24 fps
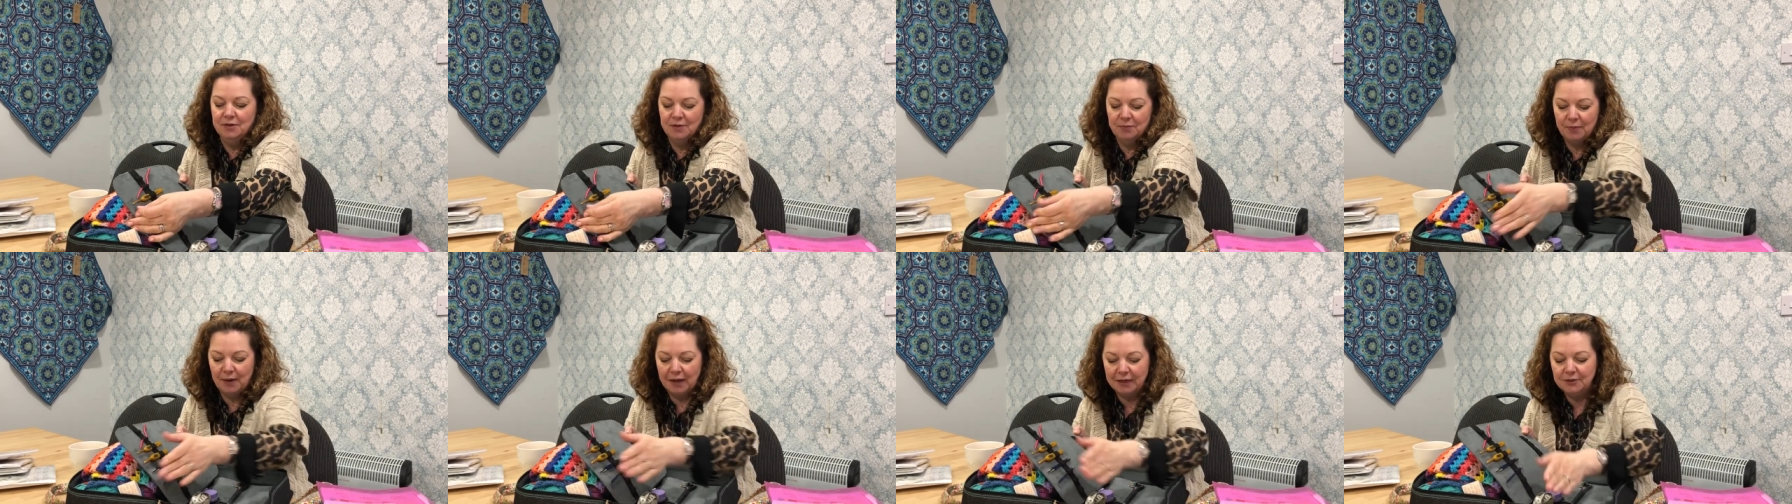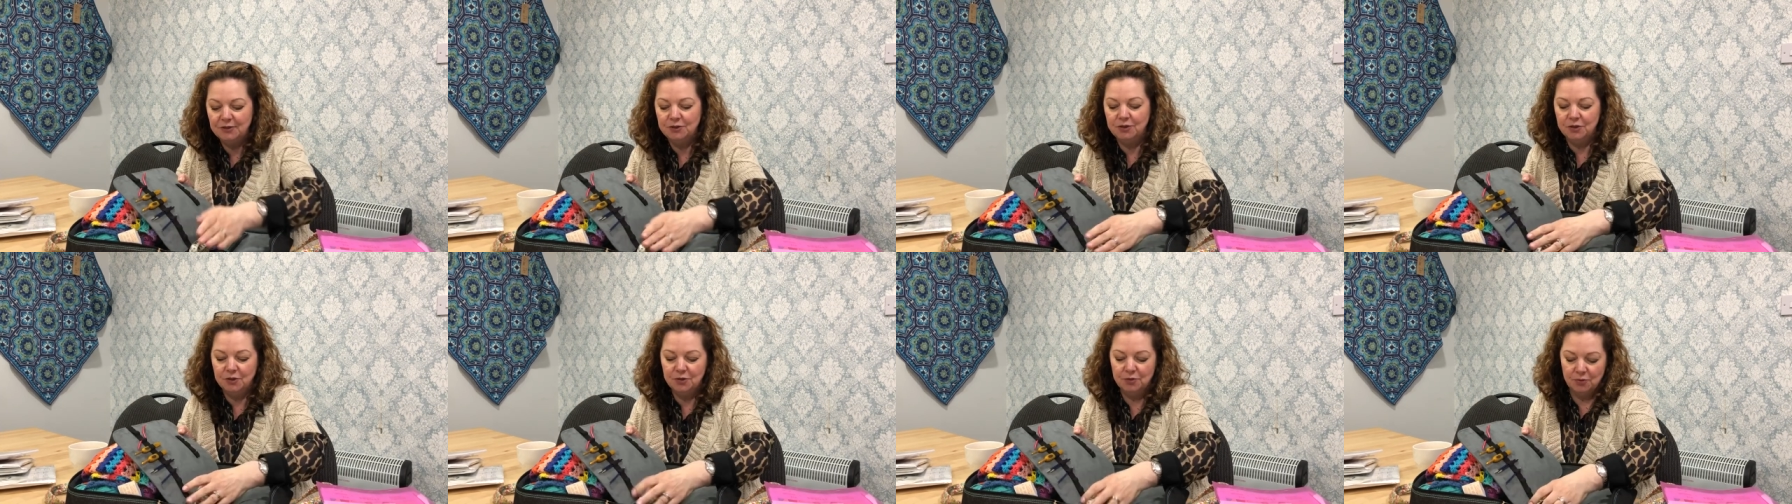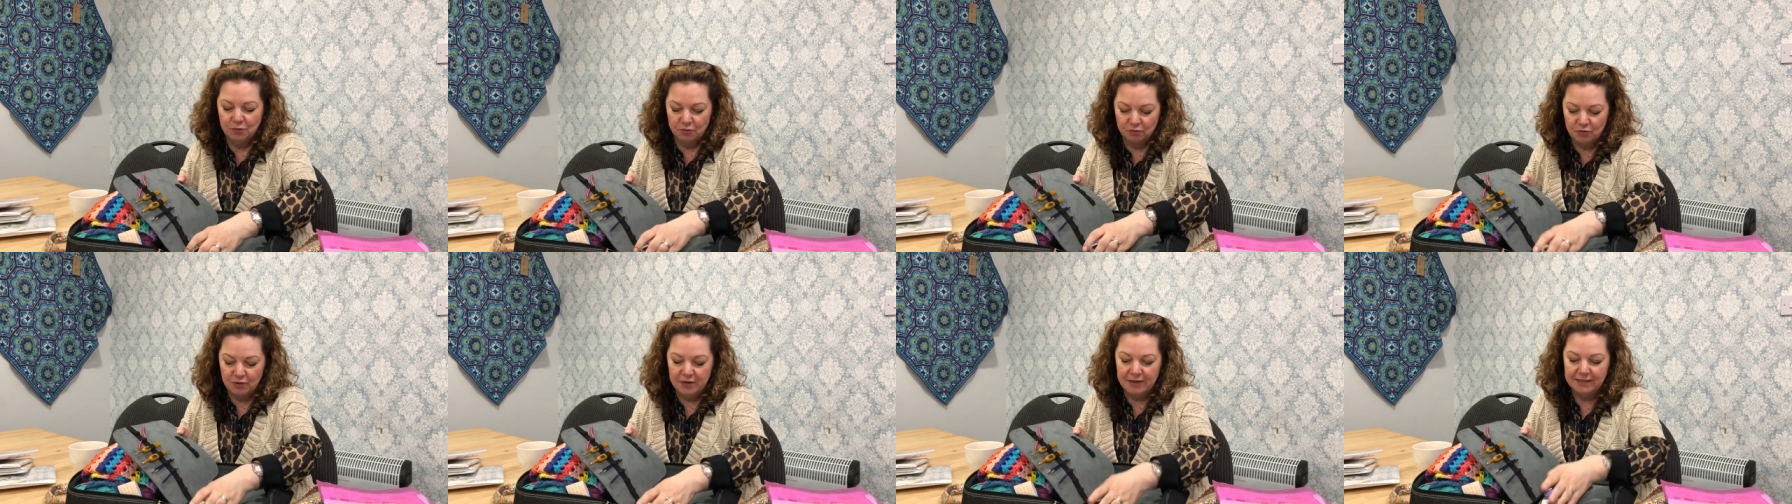but I do
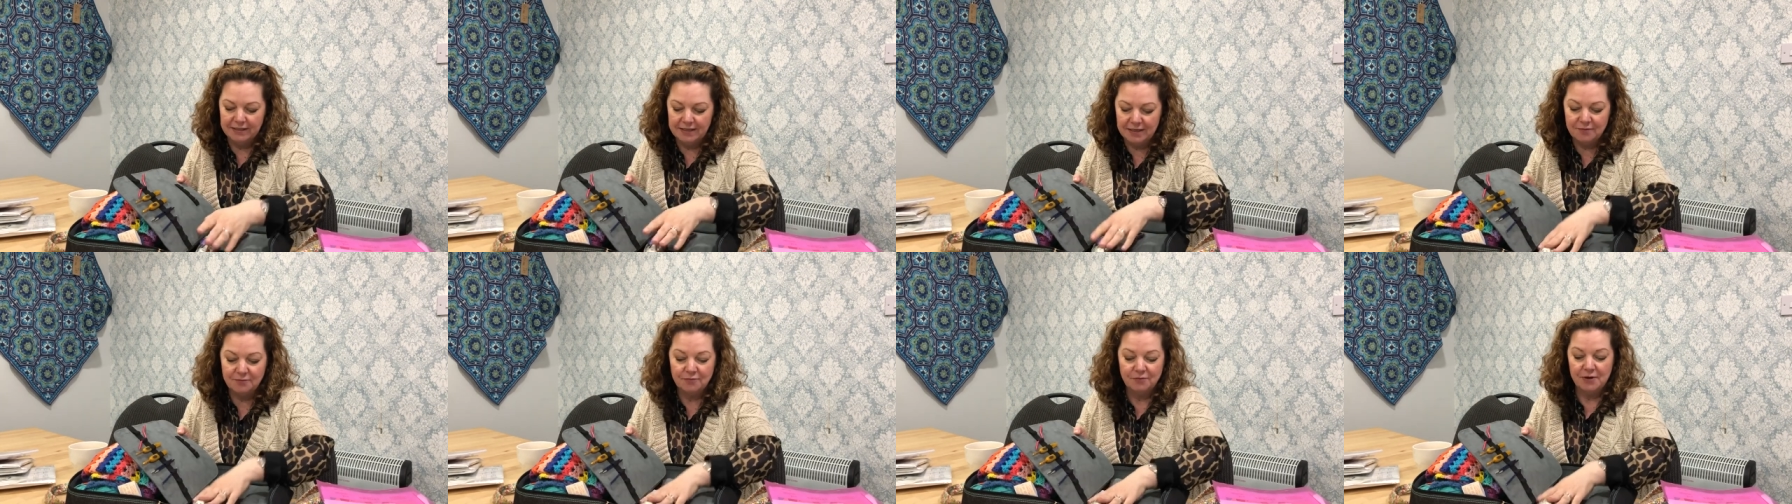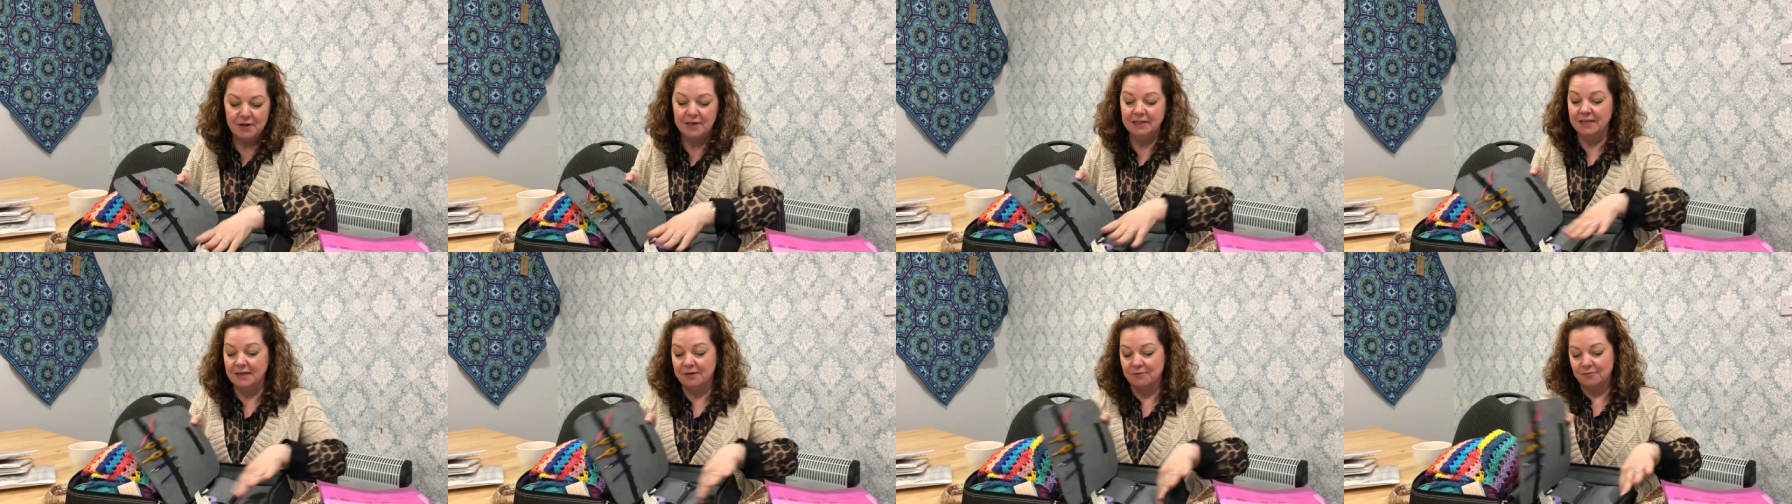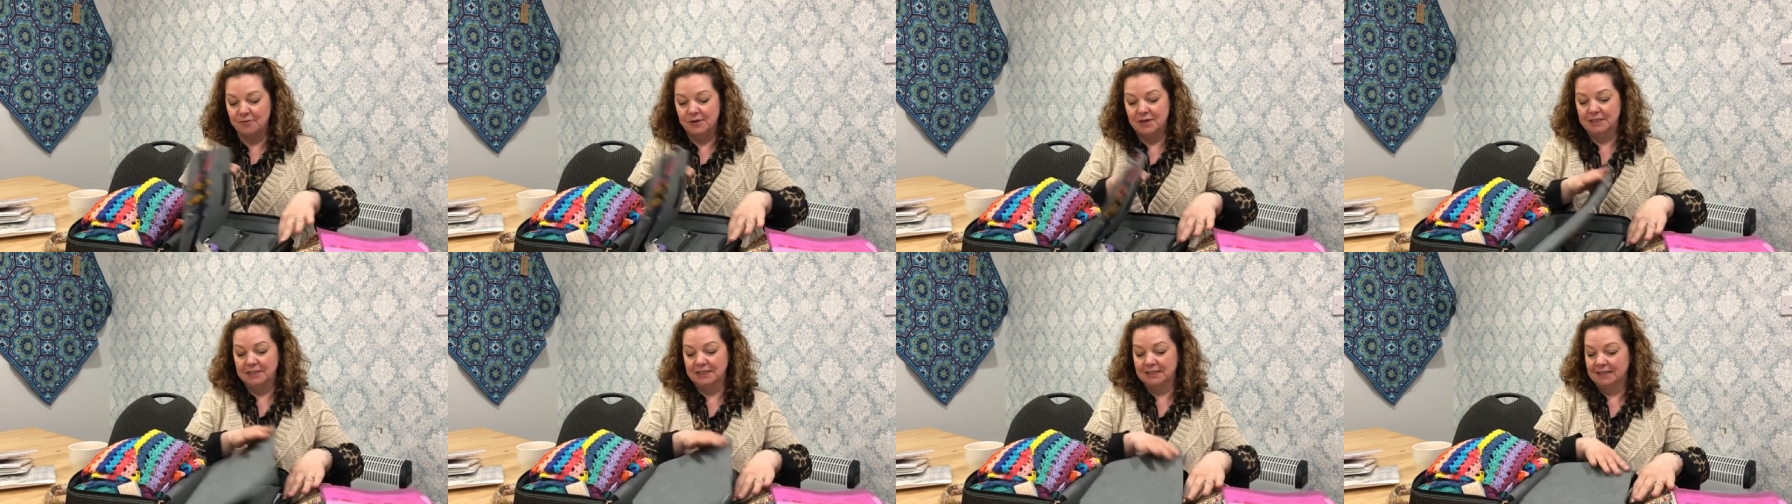really, really,
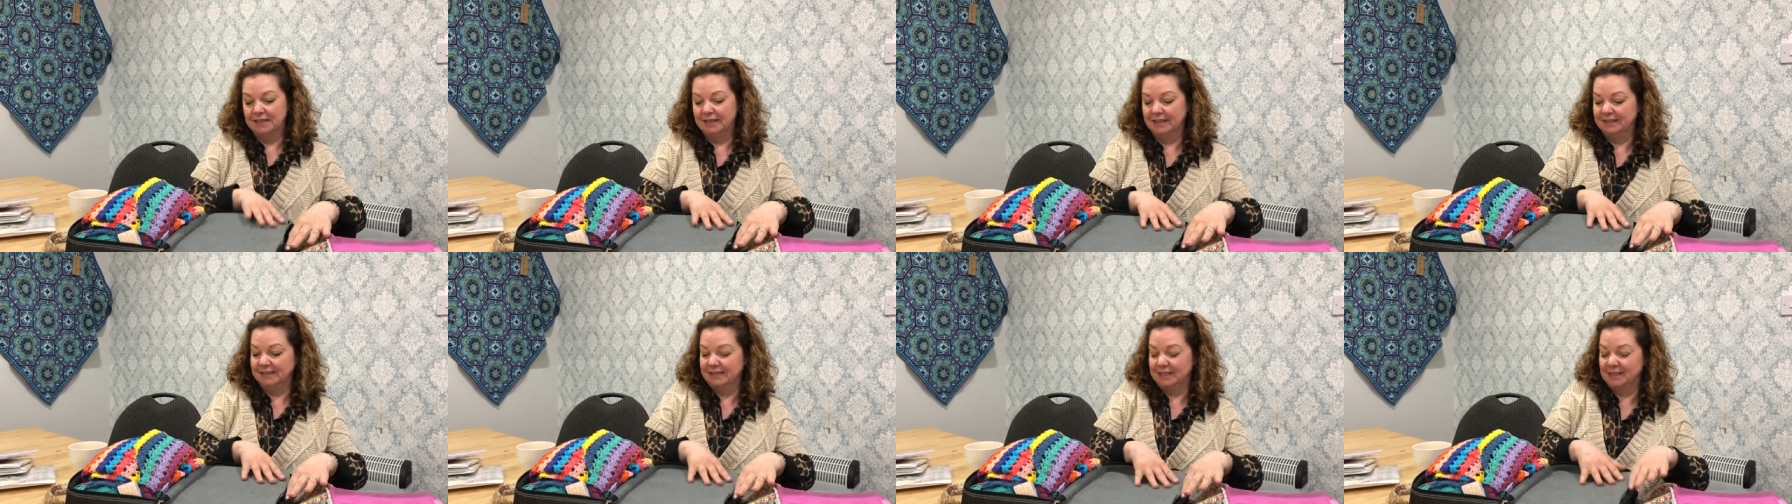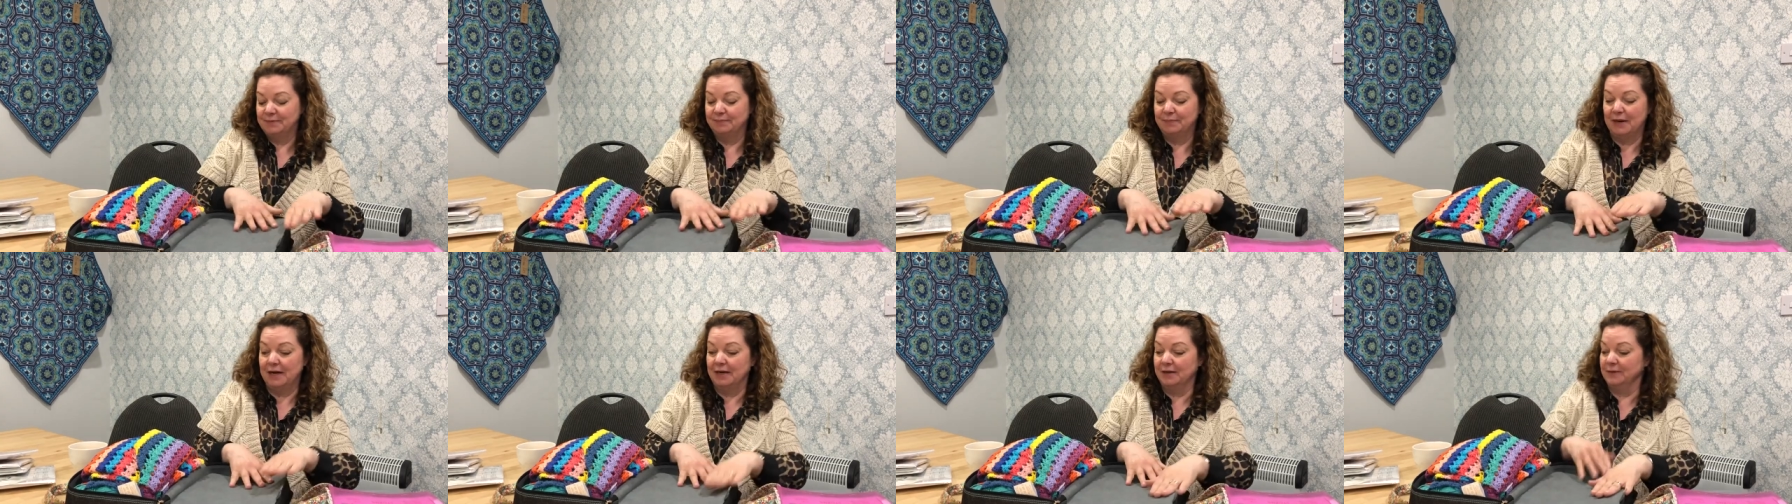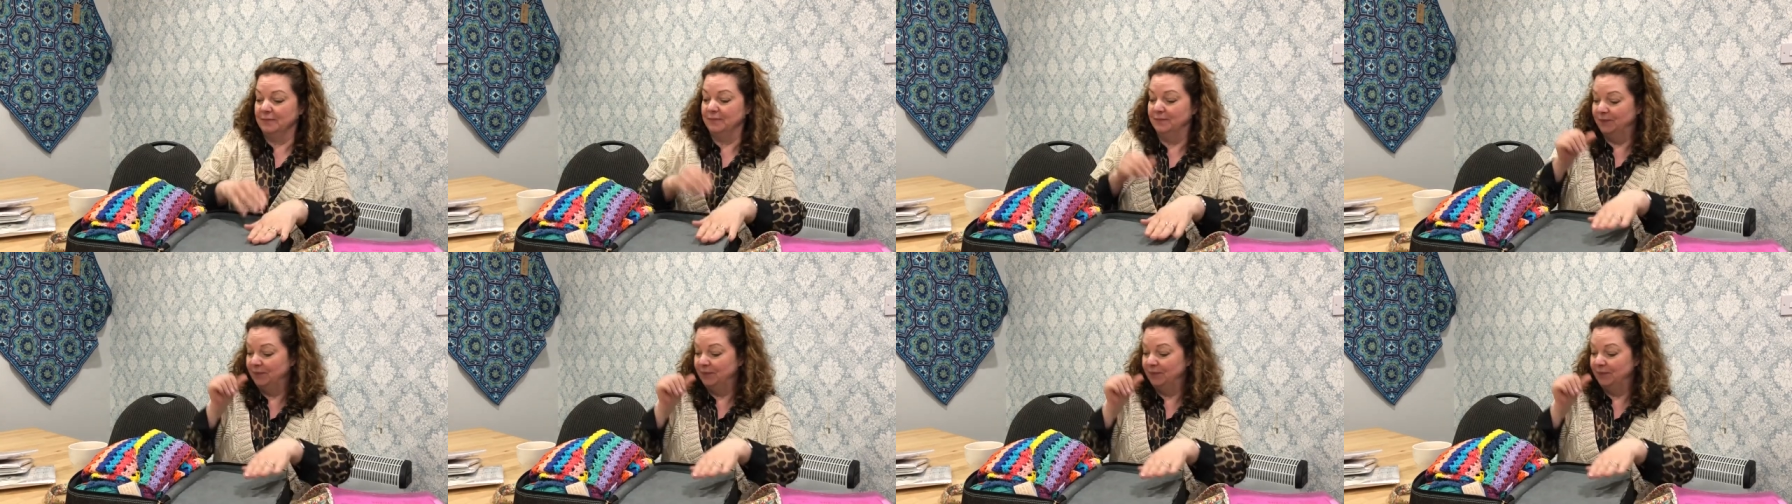really like this bag.